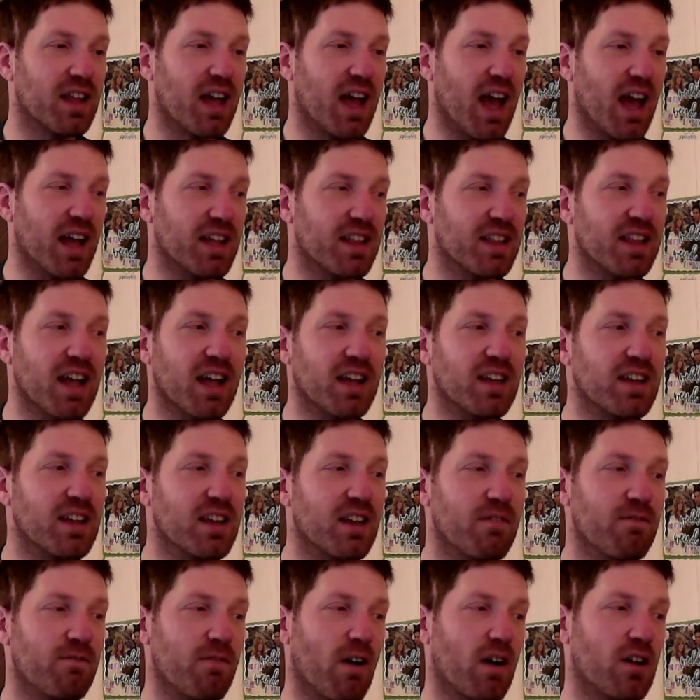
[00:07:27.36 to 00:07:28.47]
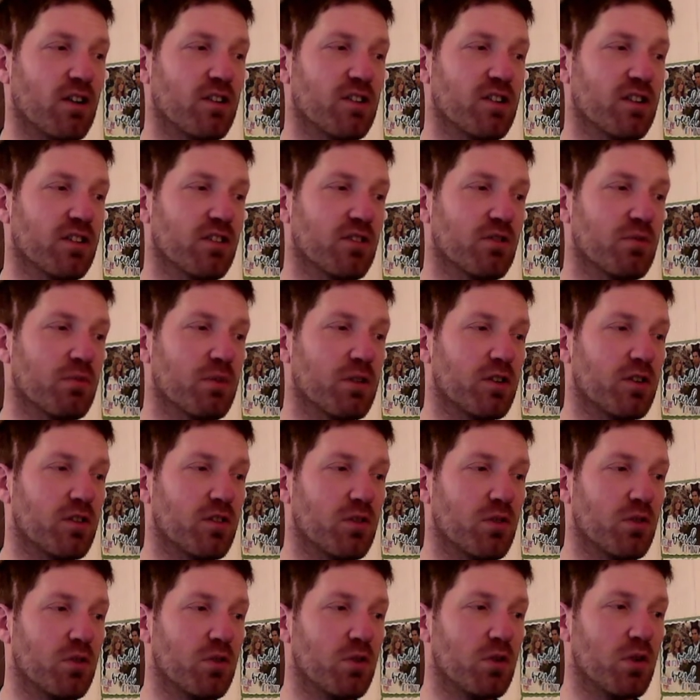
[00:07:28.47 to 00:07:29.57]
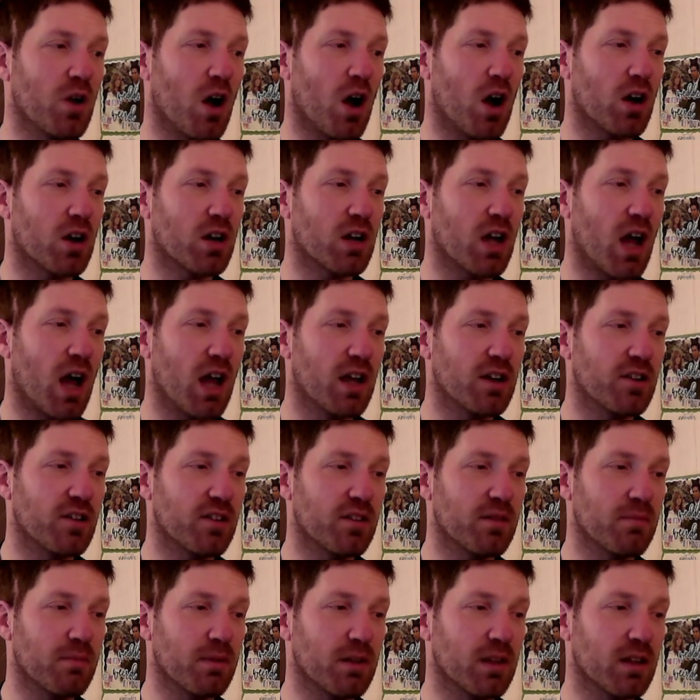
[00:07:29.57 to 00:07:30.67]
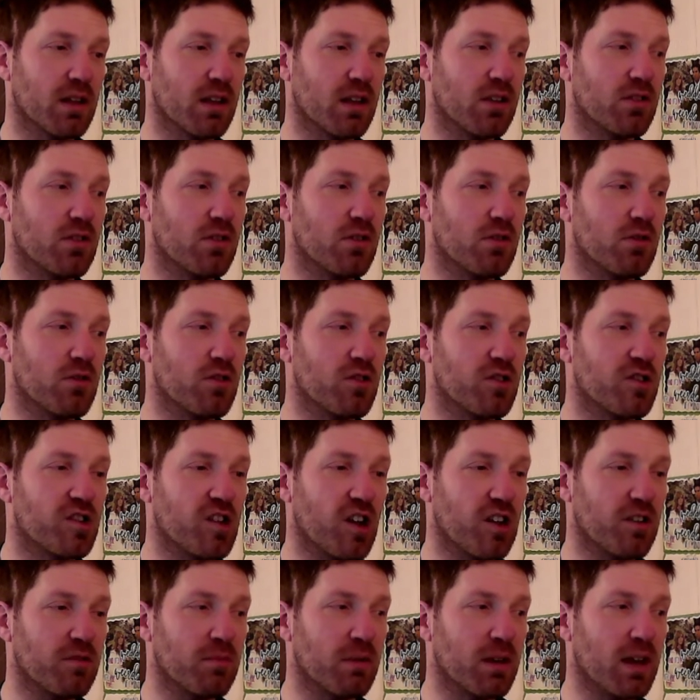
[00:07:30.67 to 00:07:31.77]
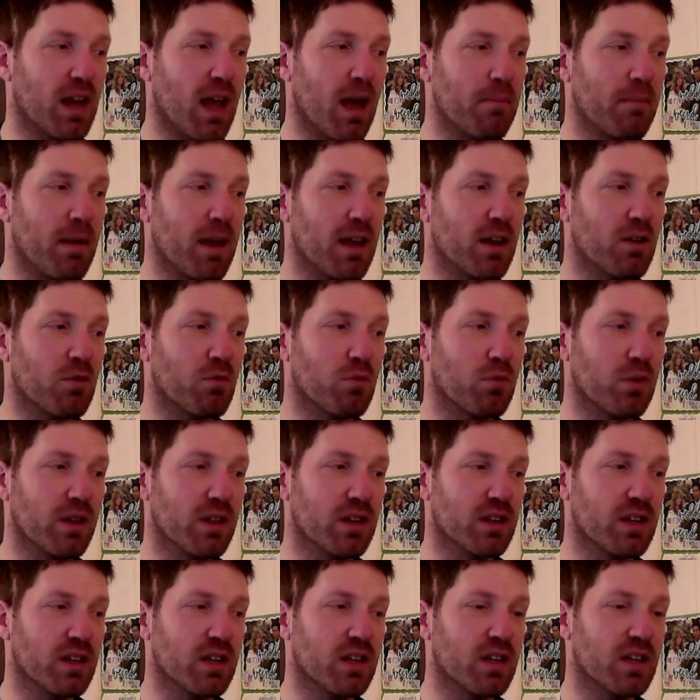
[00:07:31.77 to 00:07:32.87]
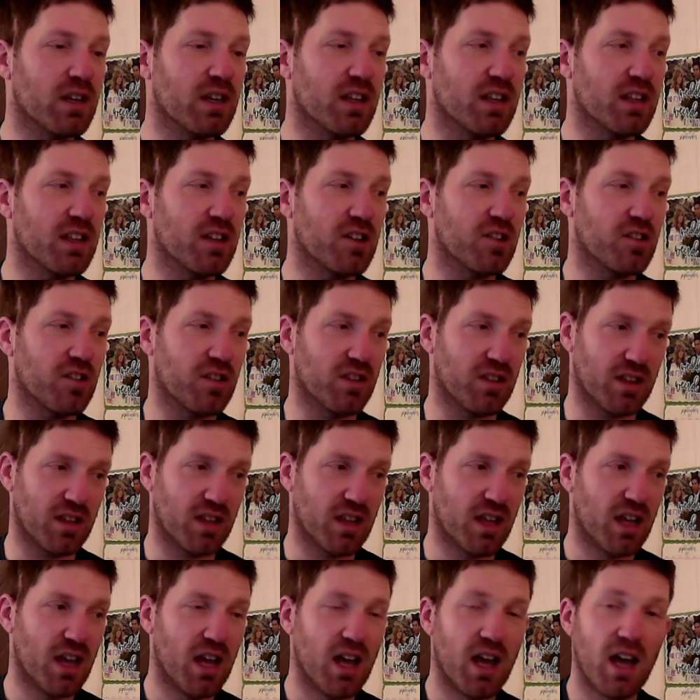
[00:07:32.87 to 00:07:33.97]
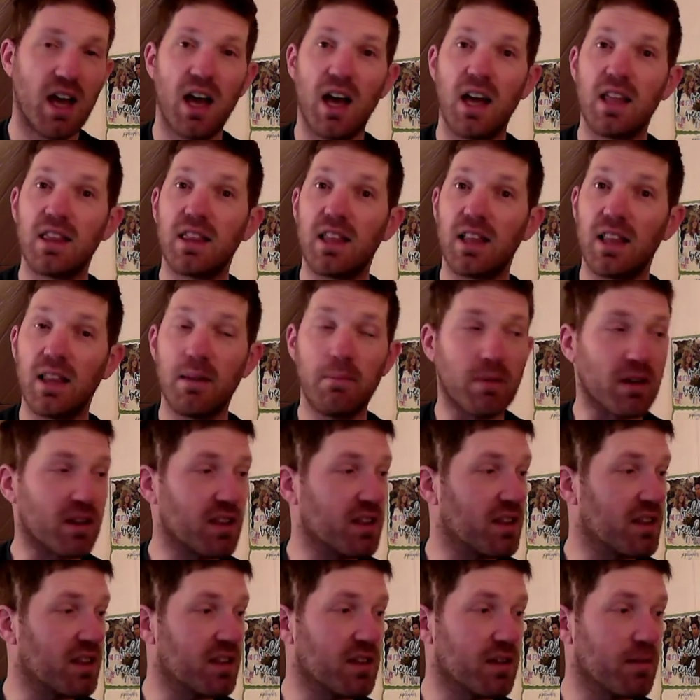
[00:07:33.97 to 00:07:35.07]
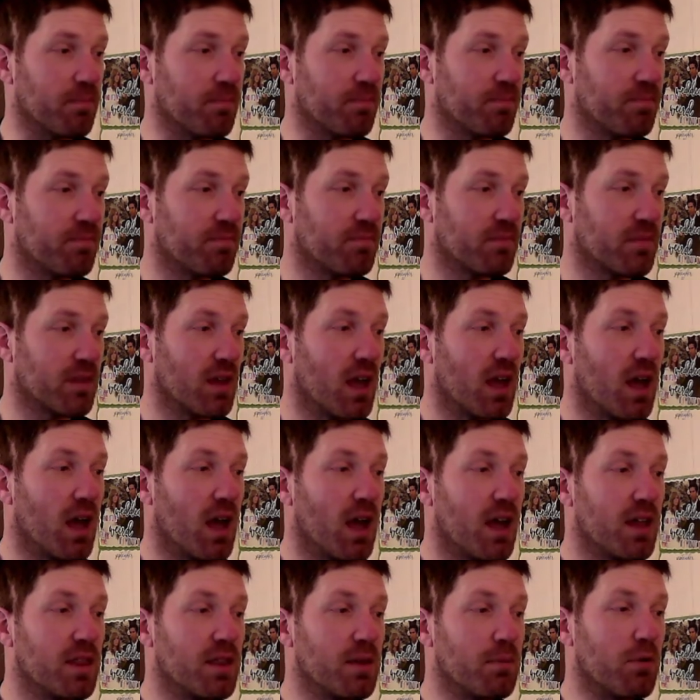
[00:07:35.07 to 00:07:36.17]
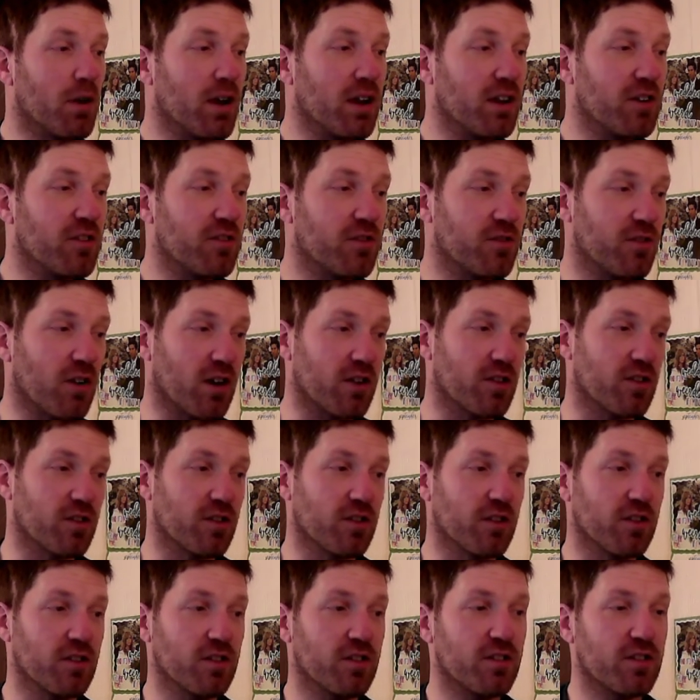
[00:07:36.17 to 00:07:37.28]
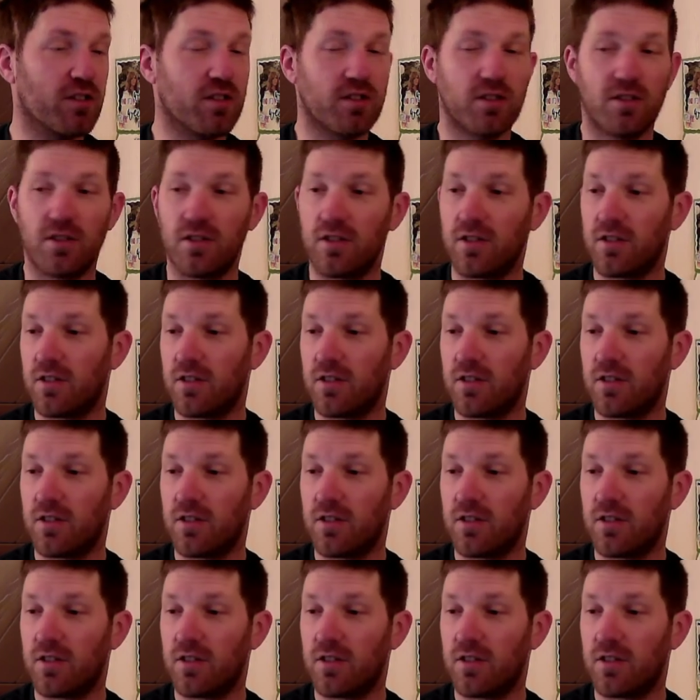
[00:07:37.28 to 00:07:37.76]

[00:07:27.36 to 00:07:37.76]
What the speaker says: executive functions, which include our conscious abilities to use judgment and make reasoned decisions. The limbic system. The brain structures